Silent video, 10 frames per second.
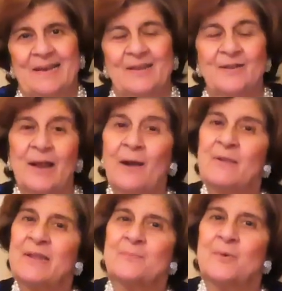So now
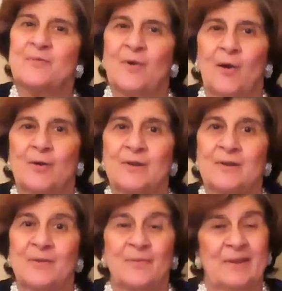let's move
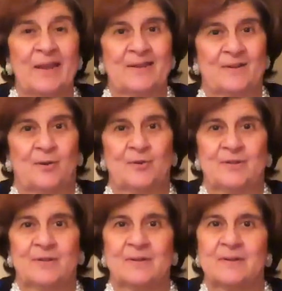on to the next
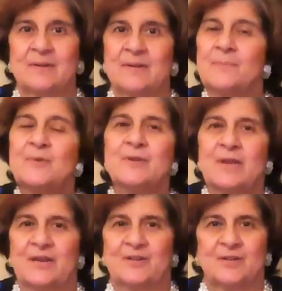quotient,
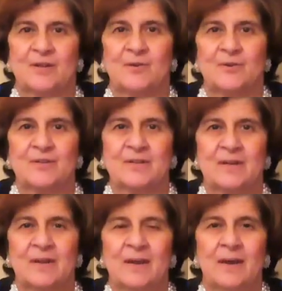communication quotient.
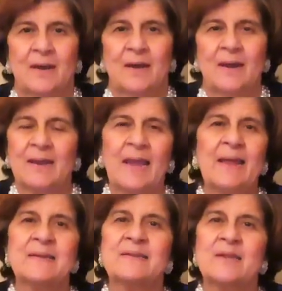
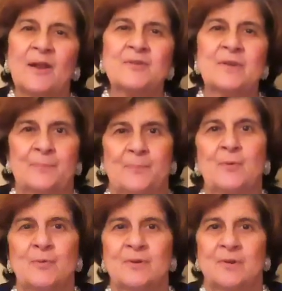Again, such an
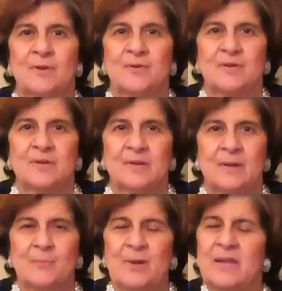important quotient,
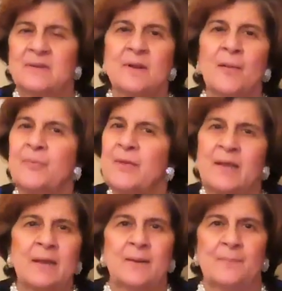and when I start
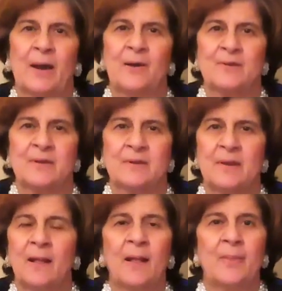thinking about
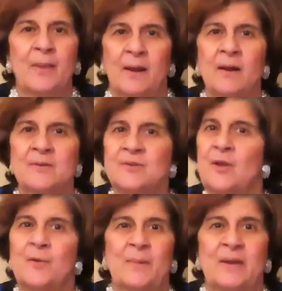it, there are
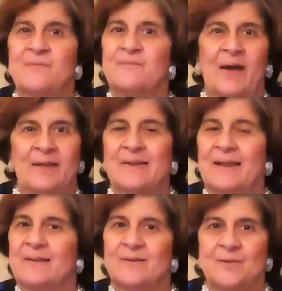so many
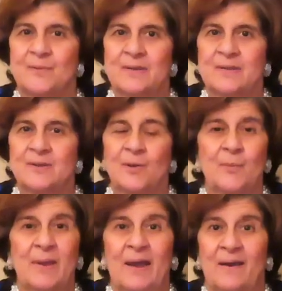facets to it. So
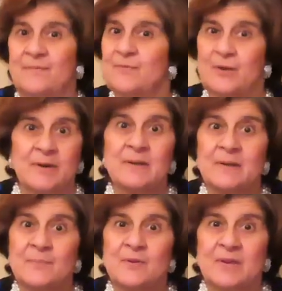we have written
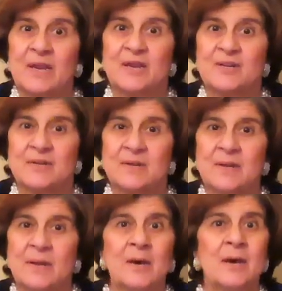
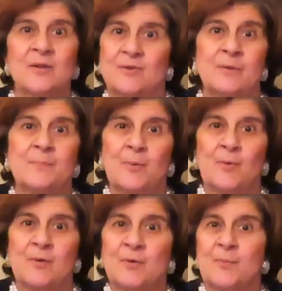communication, so
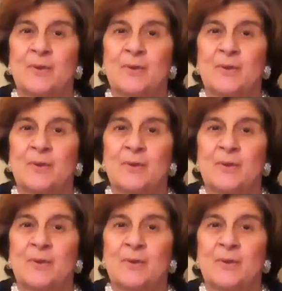important.